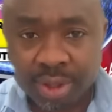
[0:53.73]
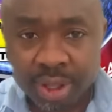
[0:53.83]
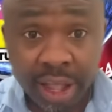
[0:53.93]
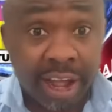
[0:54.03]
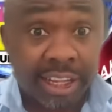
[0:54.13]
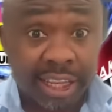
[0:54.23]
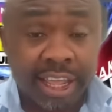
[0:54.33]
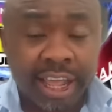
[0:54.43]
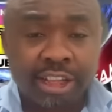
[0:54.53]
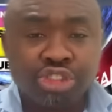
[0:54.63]

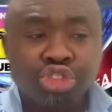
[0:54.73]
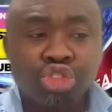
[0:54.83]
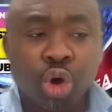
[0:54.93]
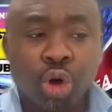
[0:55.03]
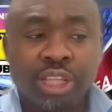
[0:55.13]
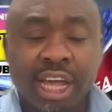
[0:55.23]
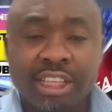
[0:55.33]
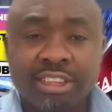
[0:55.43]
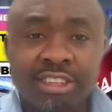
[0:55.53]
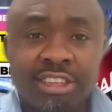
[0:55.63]
kindly ensure that
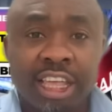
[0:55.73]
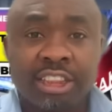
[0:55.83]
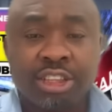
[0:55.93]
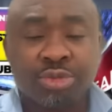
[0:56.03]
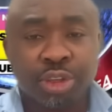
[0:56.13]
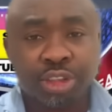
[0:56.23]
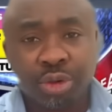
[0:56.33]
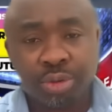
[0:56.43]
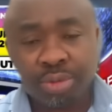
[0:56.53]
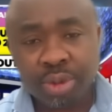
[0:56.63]
they see this video.